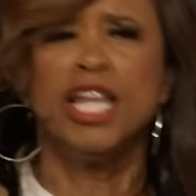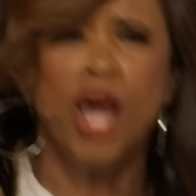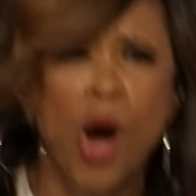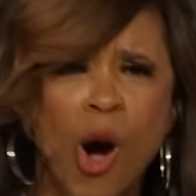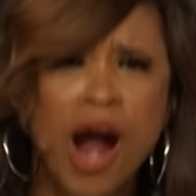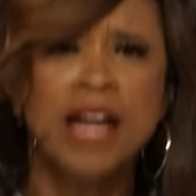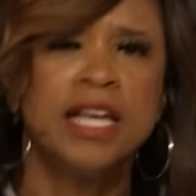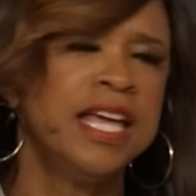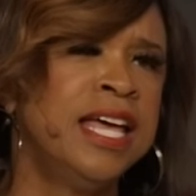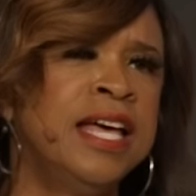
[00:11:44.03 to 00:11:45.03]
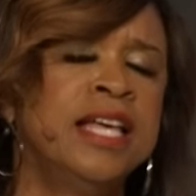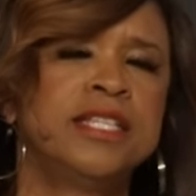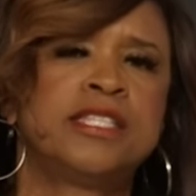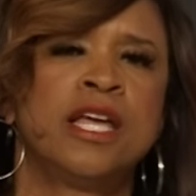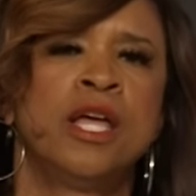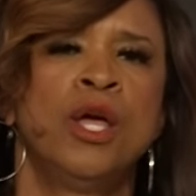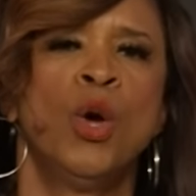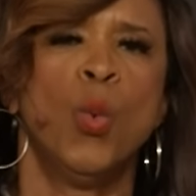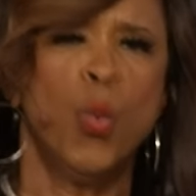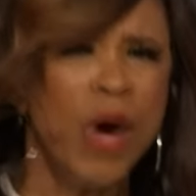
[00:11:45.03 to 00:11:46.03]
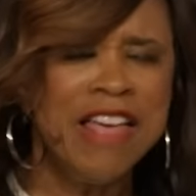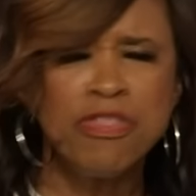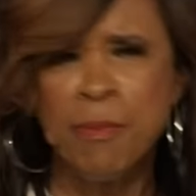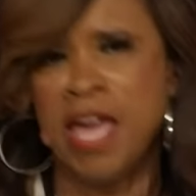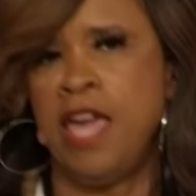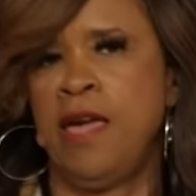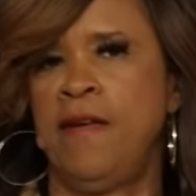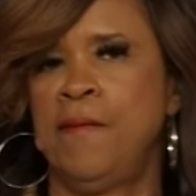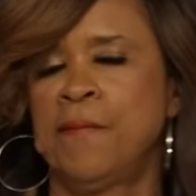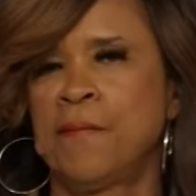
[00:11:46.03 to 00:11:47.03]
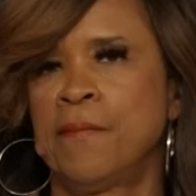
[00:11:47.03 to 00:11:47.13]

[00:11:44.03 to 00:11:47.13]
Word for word: The Lord is with me.